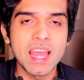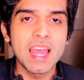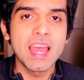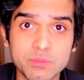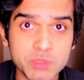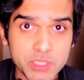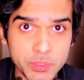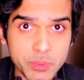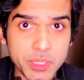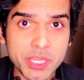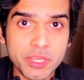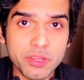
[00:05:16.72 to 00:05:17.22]

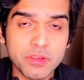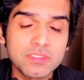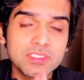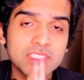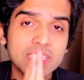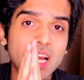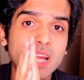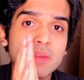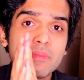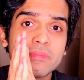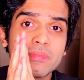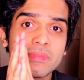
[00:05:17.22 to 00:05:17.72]
Speaking of
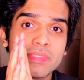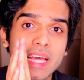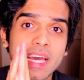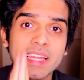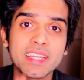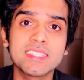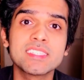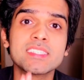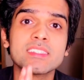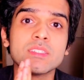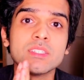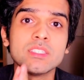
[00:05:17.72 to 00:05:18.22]
time, that
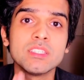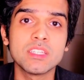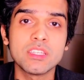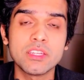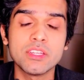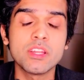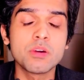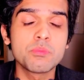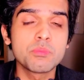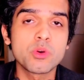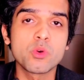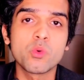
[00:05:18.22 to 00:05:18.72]
is the
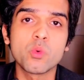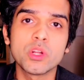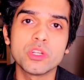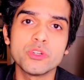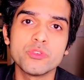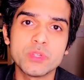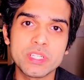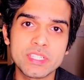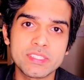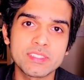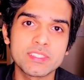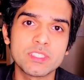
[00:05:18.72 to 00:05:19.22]
number one
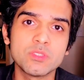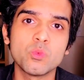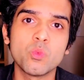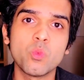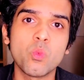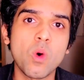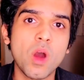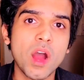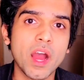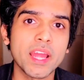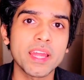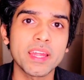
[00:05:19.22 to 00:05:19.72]
reason
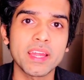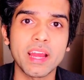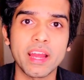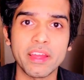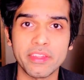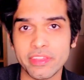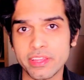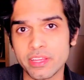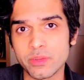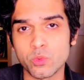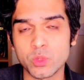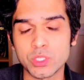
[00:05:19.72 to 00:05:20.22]
why I
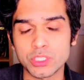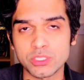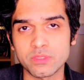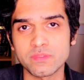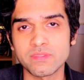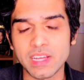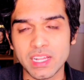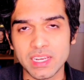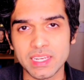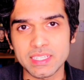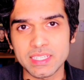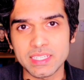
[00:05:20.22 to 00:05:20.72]
think we should
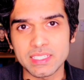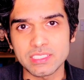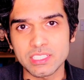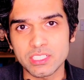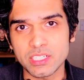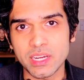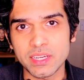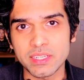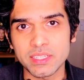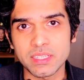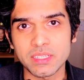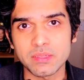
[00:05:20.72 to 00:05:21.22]
validate our
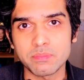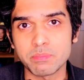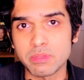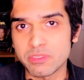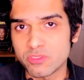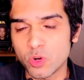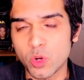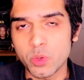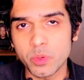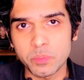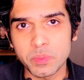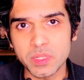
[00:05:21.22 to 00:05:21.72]
idea
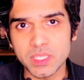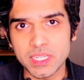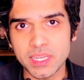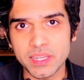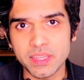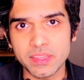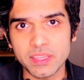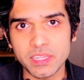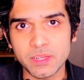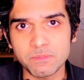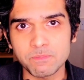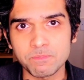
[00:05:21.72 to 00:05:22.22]
before we build
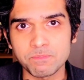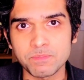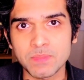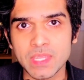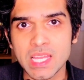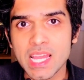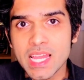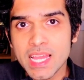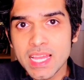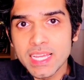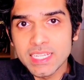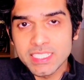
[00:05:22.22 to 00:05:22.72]
anything.
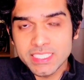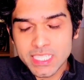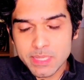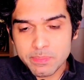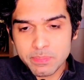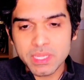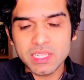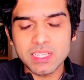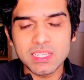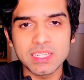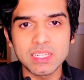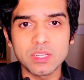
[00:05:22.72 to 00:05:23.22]

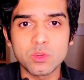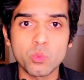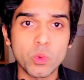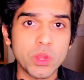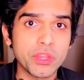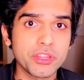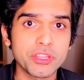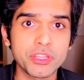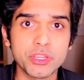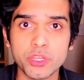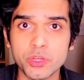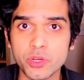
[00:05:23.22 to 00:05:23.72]
Typically,
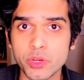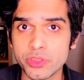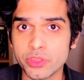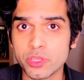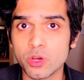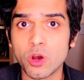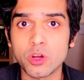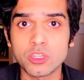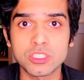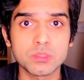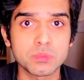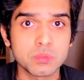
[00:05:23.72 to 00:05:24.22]
whether you're going the
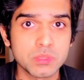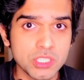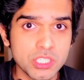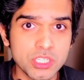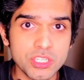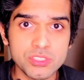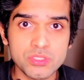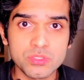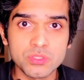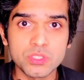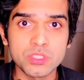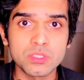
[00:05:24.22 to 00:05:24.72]

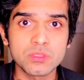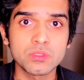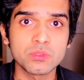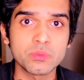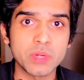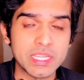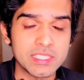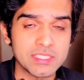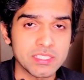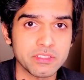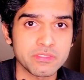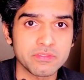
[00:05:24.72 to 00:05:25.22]
entrepreneur's route,
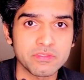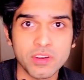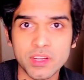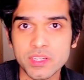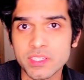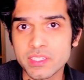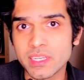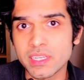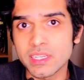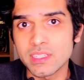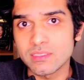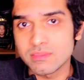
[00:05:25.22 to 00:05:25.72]
raising
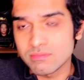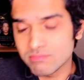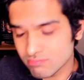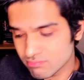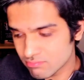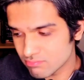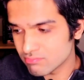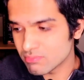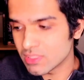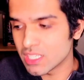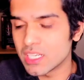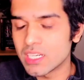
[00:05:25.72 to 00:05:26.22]
funding
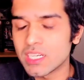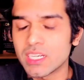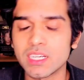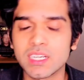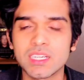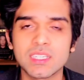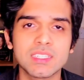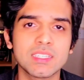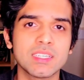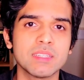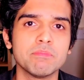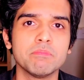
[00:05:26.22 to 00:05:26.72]

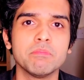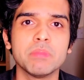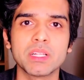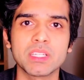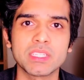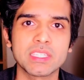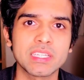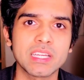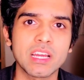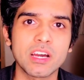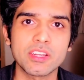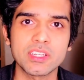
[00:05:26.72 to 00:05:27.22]
and
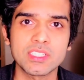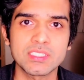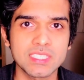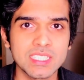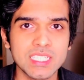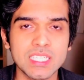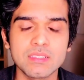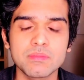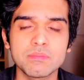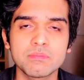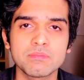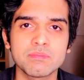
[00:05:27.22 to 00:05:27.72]
building out a
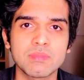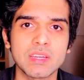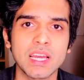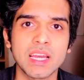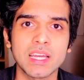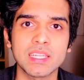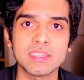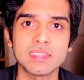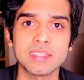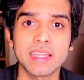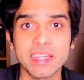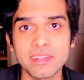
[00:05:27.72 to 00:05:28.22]
team
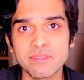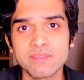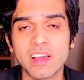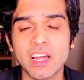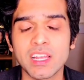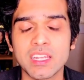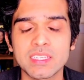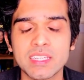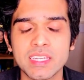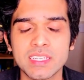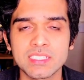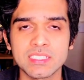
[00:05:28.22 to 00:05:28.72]
and then
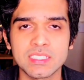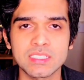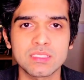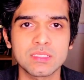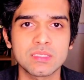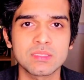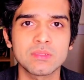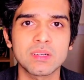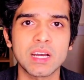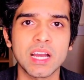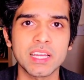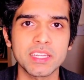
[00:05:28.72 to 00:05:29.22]
validating
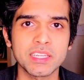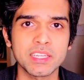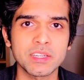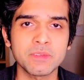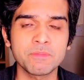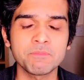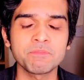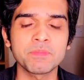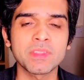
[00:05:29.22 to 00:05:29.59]
the idea,